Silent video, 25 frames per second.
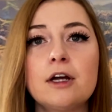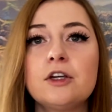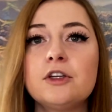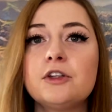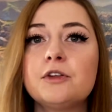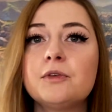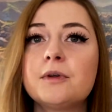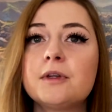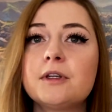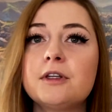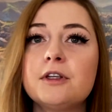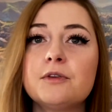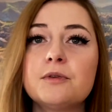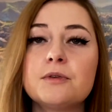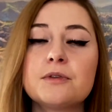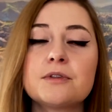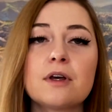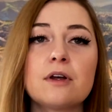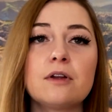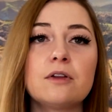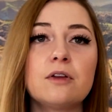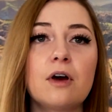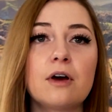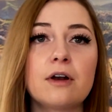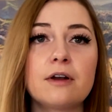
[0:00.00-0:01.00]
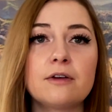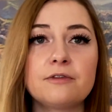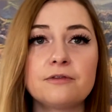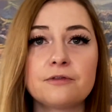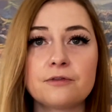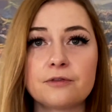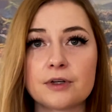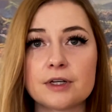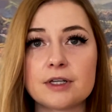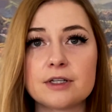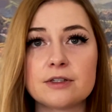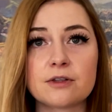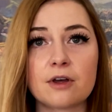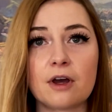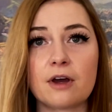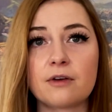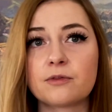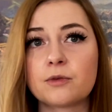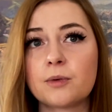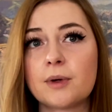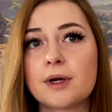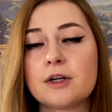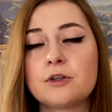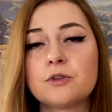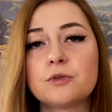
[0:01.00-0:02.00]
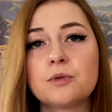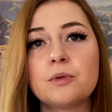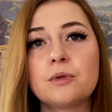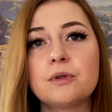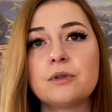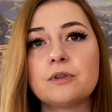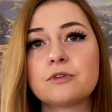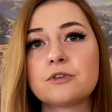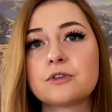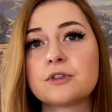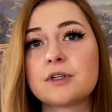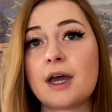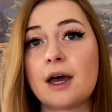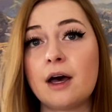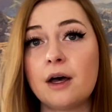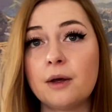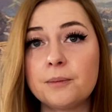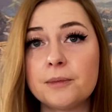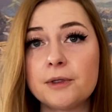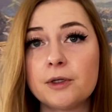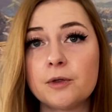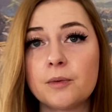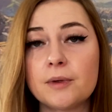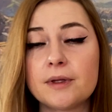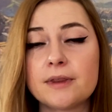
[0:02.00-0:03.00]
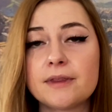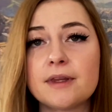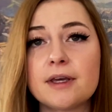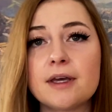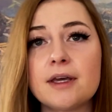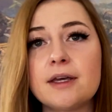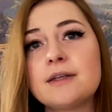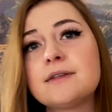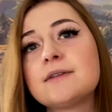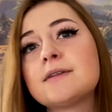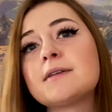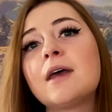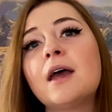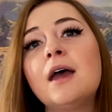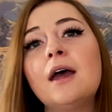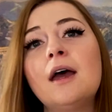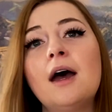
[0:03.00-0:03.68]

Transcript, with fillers: You can use a lot of free software tools to help you with this.